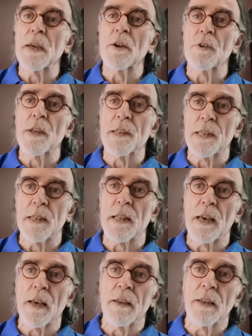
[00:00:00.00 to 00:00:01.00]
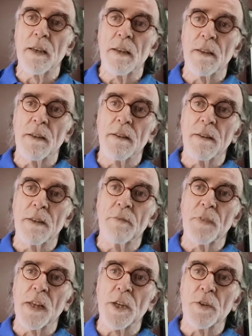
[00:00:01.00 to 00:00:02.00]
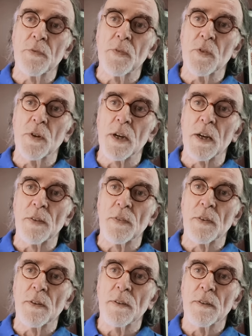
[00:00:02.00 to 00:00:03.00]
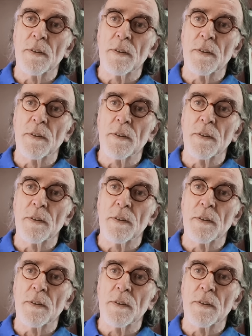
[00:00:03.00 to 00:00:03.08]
increasing their inflation forecast.